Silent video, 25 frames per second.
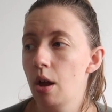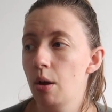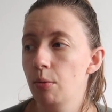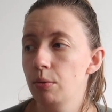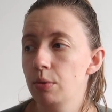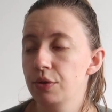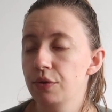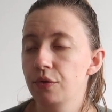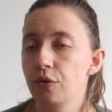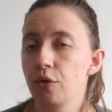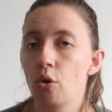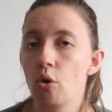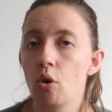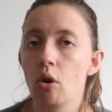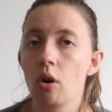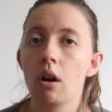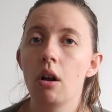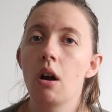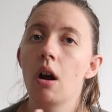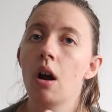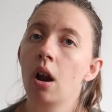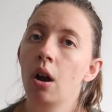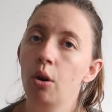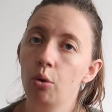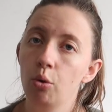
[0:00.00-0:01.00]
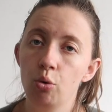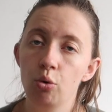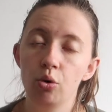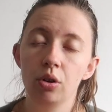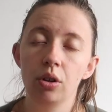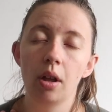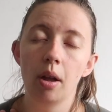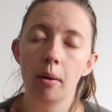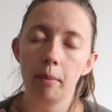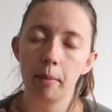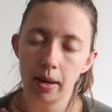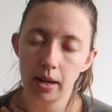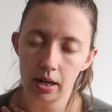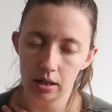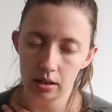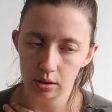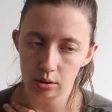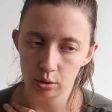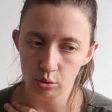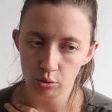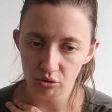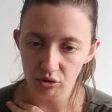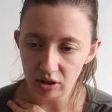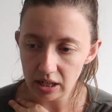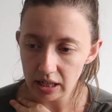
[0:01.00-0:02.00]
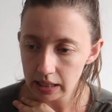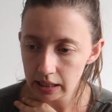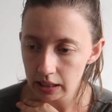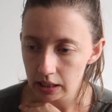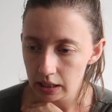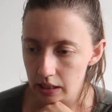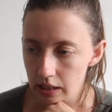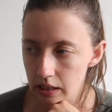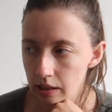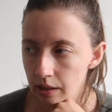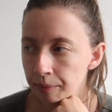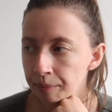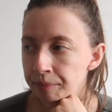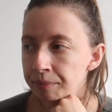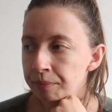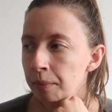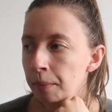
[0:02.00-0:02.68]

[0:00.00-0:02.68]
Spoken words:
it was for our own personal reasons.